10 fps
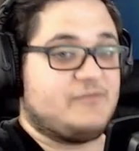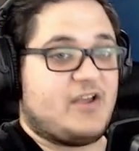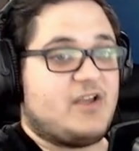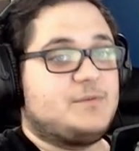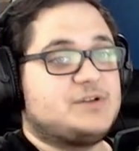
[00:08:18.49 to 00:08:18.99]

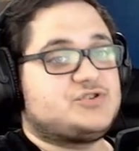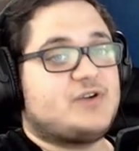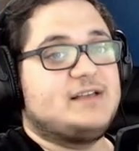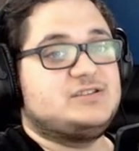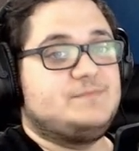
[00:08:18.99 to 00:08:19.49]
very much
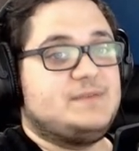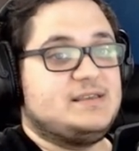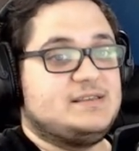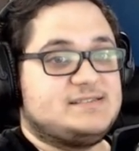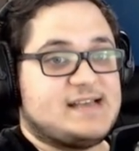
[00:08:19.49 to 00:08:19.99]
trying to
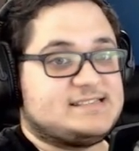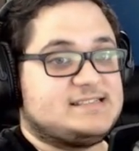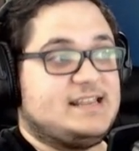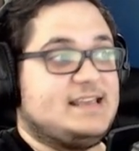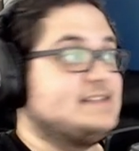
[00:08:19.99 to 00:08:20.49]
be
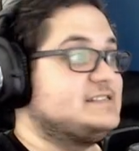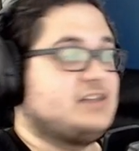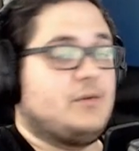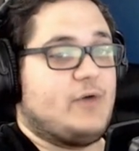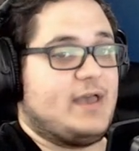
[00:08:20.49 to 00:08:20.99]
Destiny in
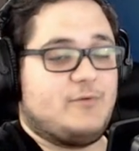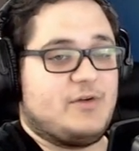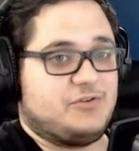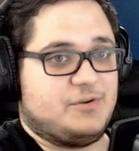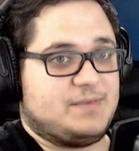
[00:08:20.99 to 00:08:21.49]
some way,
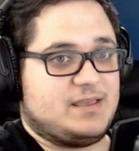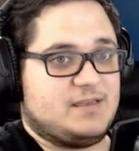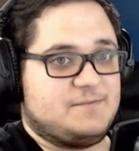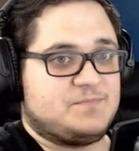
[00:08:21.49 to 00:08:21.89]
whether it be